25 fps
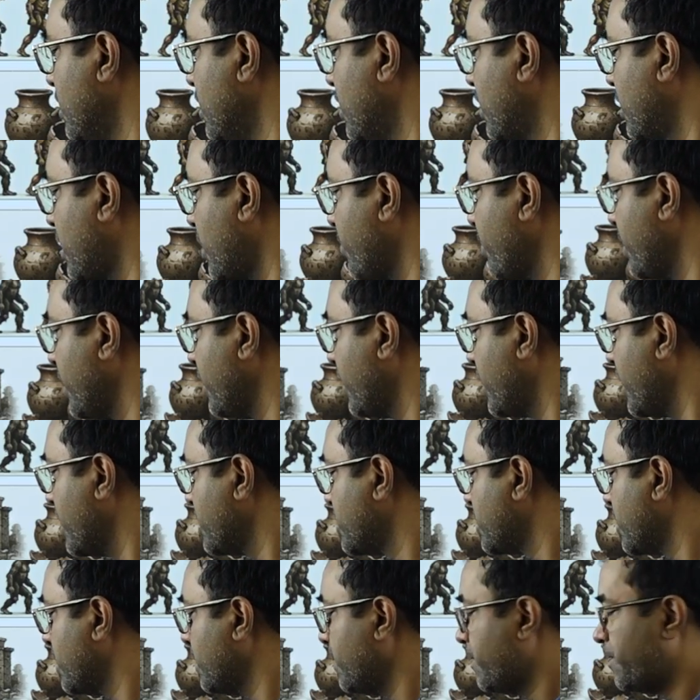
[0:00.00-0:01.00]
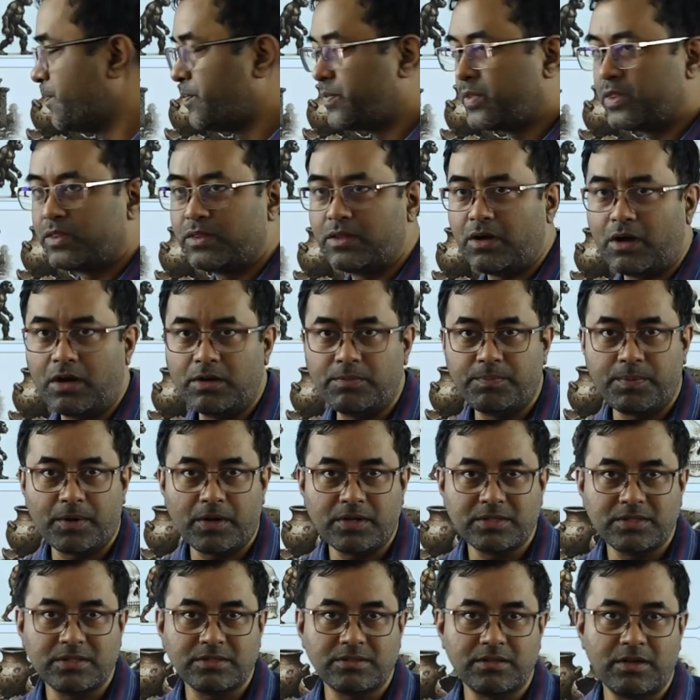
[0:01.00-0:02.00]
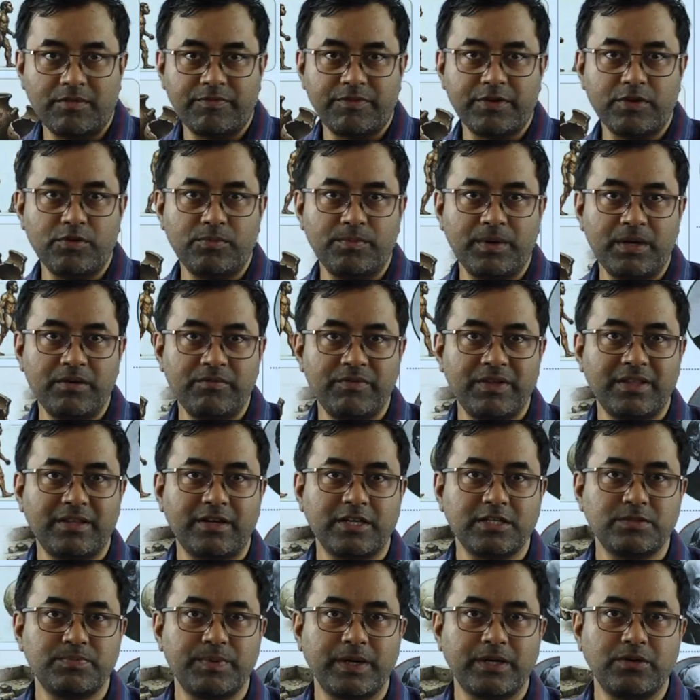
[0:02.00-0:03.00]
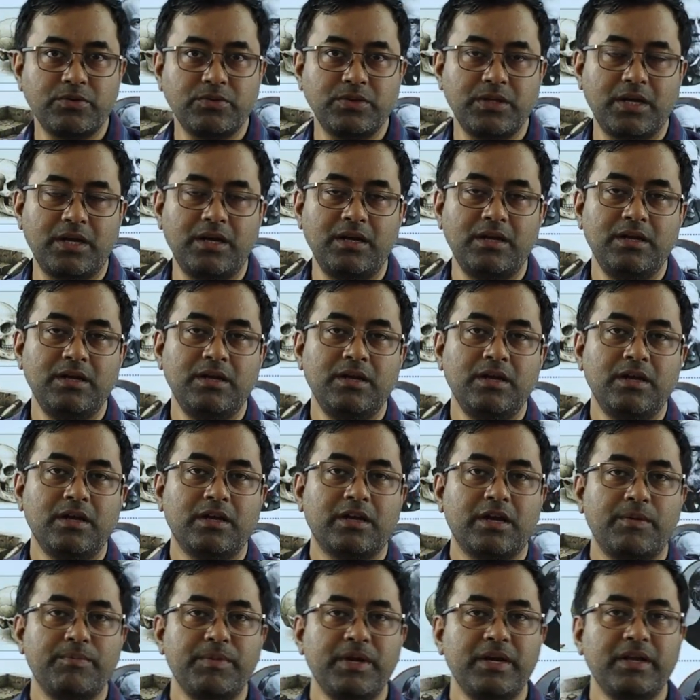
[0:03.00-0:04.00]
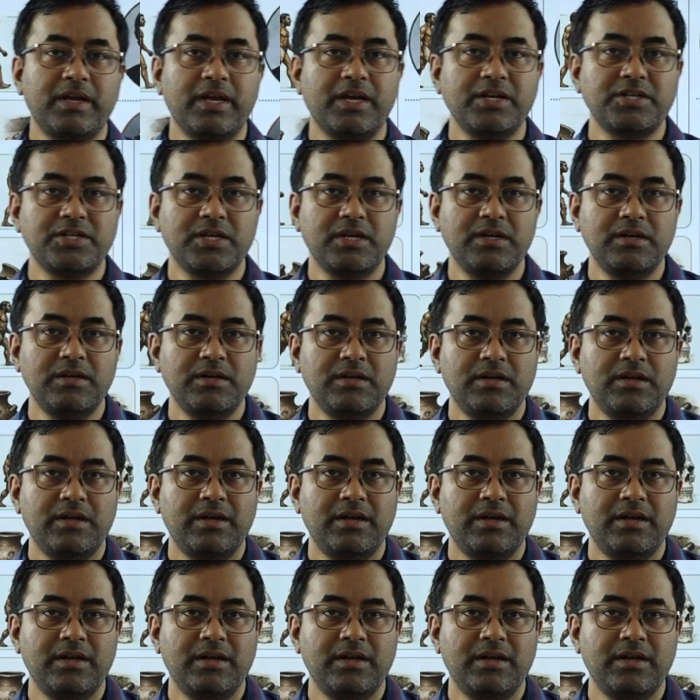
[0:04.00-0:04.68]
communication, thought process of human with respect to the communication,